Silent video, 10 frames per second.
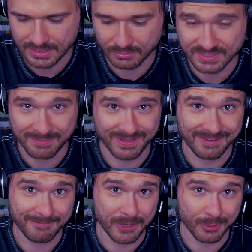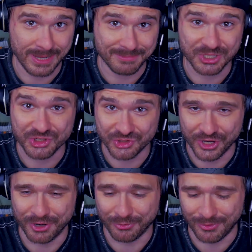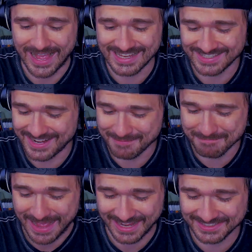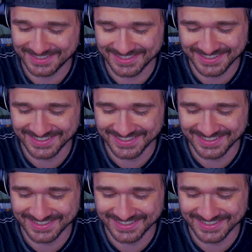I would say playing video games in general has that impact.